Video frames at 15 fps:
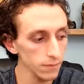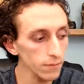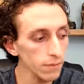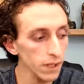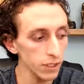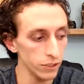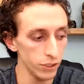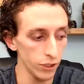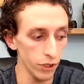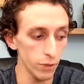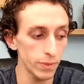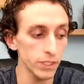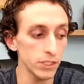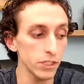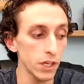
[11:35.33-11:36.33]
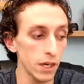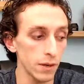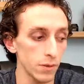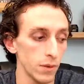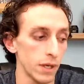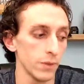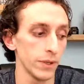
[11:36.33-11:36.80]
to you. But
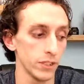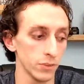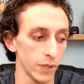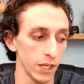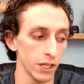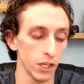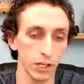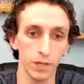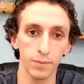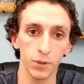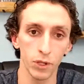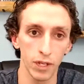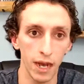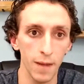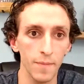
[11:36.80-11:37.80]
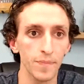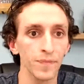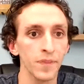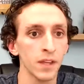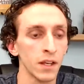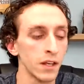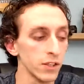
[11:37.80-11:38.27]
while I look to pull it up,
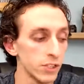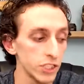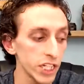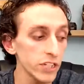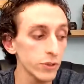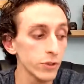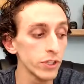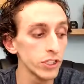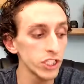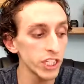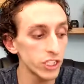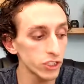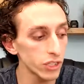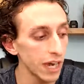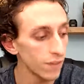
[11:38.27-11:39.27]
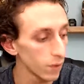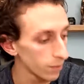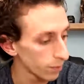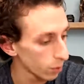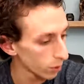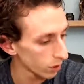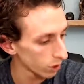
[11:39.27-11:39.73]
through the Chase travel
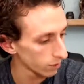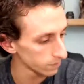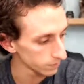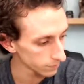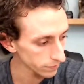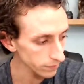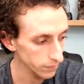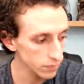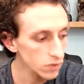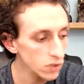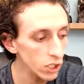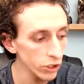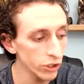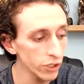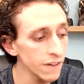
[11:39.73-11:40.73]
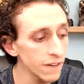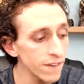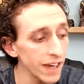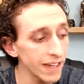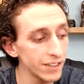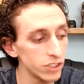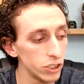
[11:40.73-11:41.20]
portal, you're going to
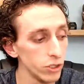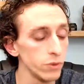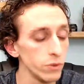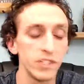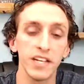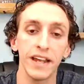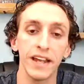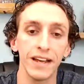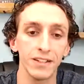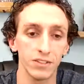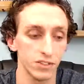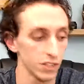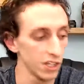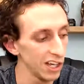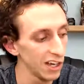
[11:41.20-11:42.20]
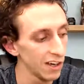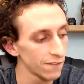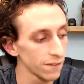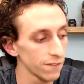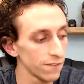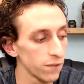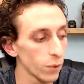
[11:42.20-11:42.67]
find 2 tickets
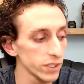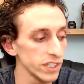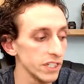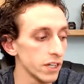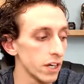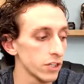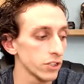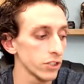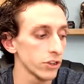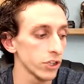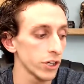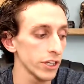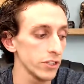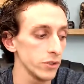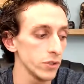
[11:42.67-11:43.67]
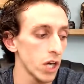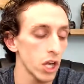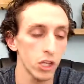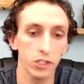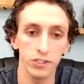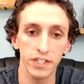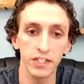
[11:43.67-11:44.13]
for
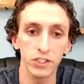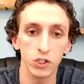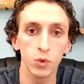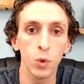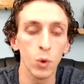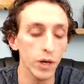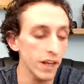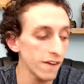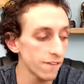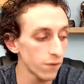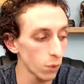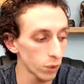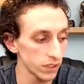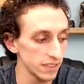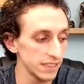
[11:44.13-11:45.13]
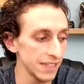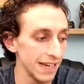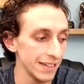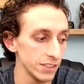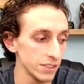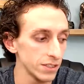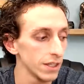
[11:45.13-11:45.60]

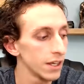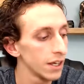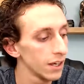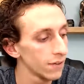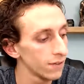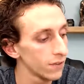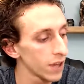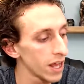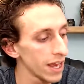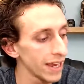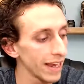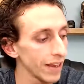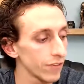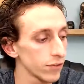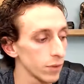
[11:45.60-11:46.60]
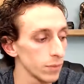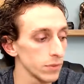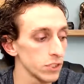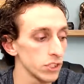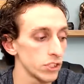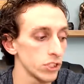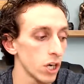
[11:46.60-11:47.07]
$1,432.24 flying from
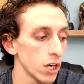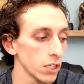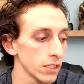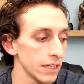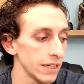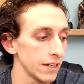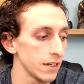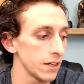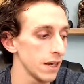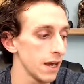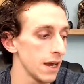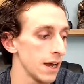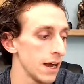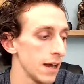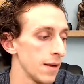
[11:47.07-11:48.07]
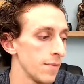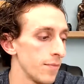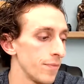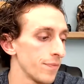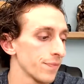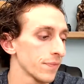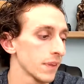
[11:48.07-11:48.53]
Charlotte
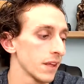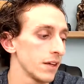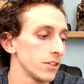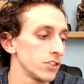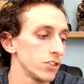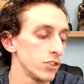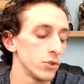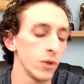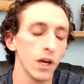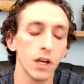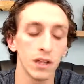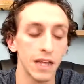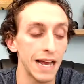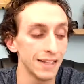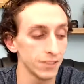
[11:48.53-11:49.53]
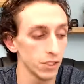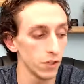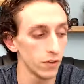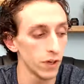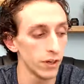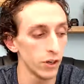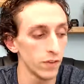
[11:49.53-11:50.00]
to Glasgow
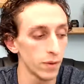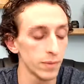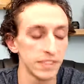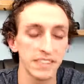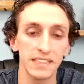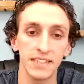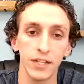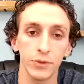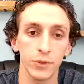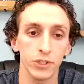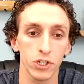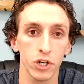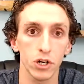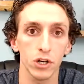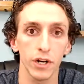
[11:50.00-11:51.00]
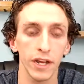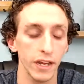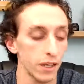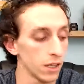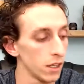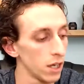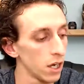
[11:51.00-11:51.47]
on November 16th,
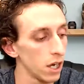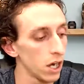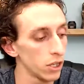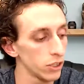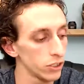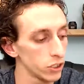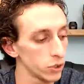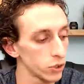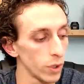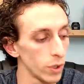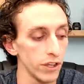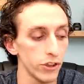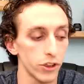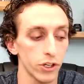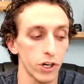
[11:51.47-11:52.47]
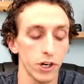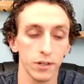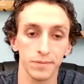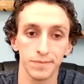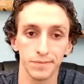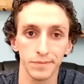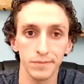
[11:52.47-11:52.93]
returning on the
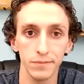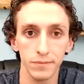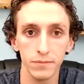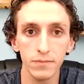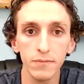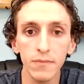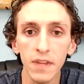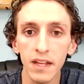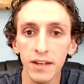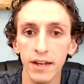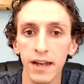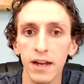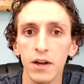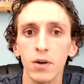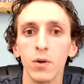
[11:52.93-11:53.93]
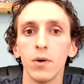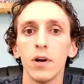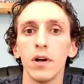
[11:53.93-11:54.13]
23rd. Now,